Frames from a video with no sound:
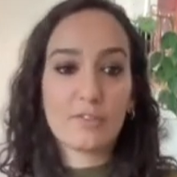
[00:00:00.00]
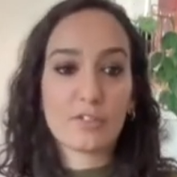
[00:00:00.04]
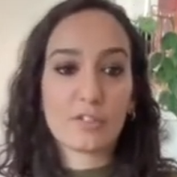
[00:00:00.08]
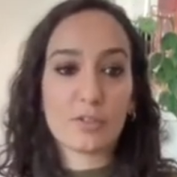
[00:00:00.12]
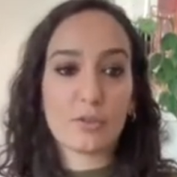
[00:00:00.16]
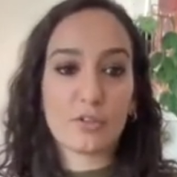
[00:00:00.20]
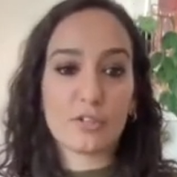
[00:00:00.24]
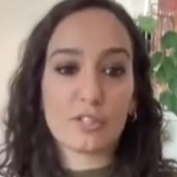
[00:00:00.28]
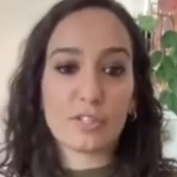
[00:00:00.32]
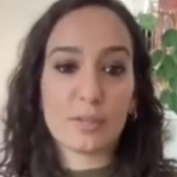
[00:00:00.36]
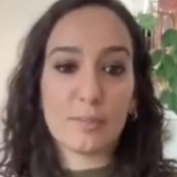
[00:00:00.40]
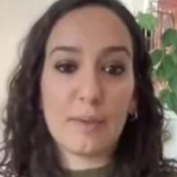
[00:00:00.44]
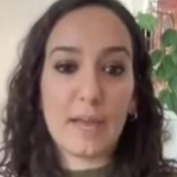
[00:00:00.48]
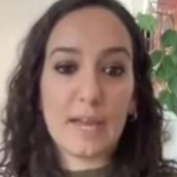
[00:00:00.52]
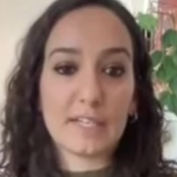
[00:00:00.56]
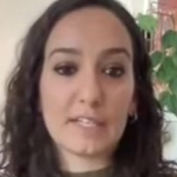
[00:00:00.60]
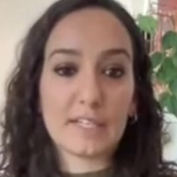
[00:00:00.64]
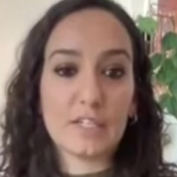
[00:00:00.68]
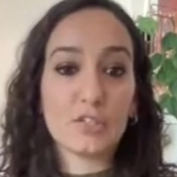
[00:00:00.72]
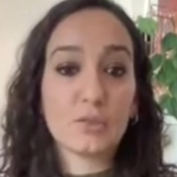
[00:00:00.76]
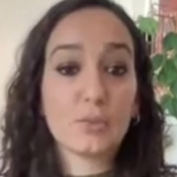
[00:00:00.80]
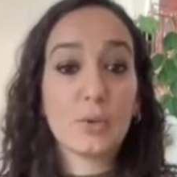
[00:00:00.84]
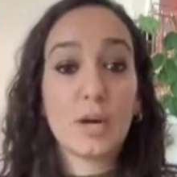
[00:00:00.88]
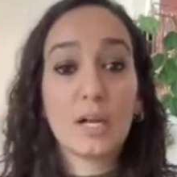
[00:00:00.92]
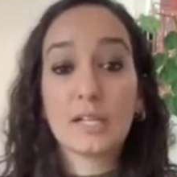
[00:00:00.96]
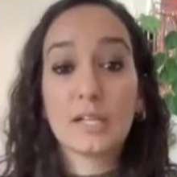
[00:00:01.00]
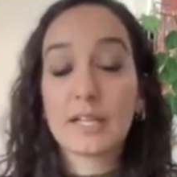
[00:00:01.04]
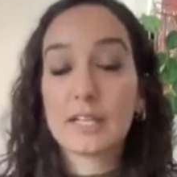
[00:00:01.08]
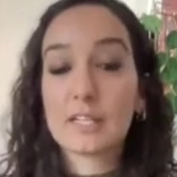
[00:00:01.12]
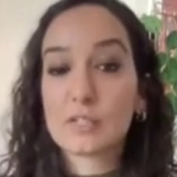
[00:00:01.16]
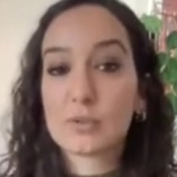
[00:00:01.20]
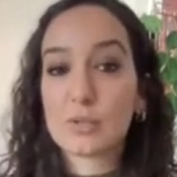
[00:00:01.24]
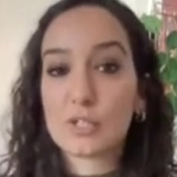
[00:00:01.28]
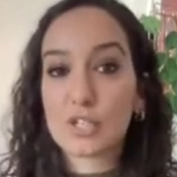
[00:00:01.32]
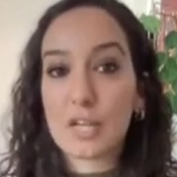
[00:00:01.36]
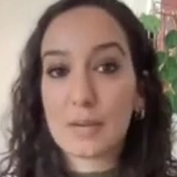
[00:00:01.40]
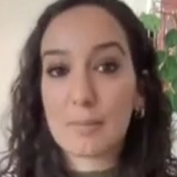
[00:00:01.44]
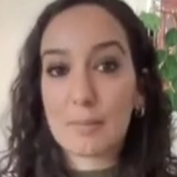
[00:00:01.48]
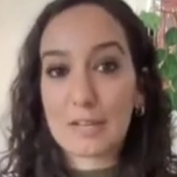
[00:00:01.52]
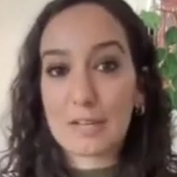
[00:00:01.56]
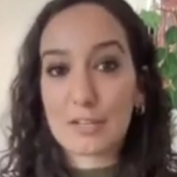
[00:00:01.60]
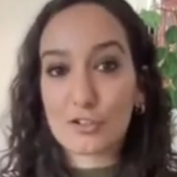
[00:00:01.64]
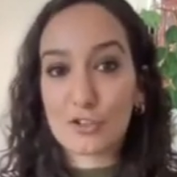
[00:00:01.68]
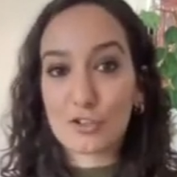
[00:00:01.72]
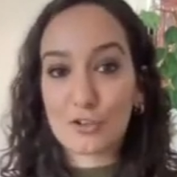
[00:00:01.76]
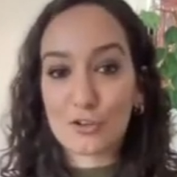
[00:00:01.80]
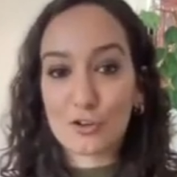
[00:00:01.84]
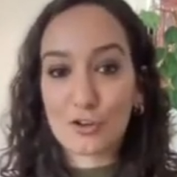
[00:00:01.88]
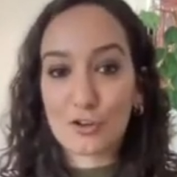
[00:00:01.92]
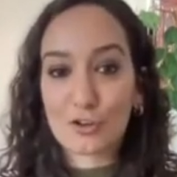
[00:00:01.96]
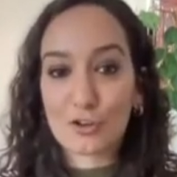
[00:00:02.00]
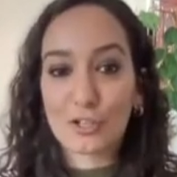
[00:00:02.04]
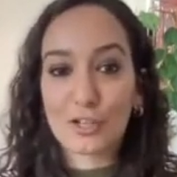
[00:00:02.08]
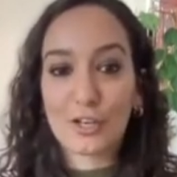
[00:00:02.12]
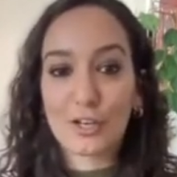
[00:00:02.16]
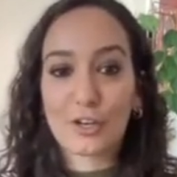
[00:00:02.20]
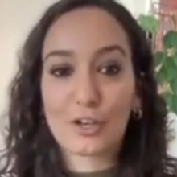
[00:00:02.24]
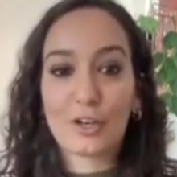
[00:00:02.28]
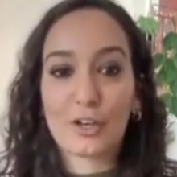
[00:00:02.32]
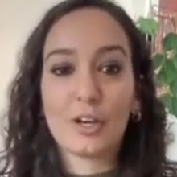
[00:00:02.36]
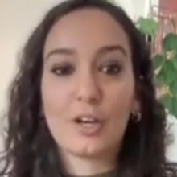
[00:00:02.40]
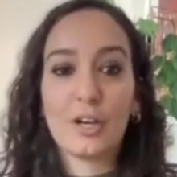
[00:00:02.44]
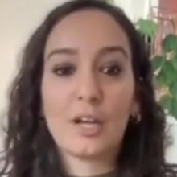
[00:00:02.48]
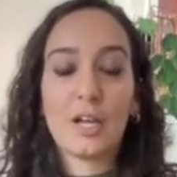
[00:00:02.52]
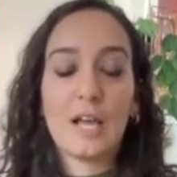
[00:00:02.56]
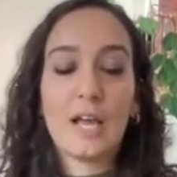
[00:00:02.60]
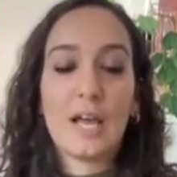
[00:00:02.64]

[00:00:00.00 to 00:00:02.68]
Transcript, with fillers: So there's Abandoned Dwellings, which I mentioned earlier,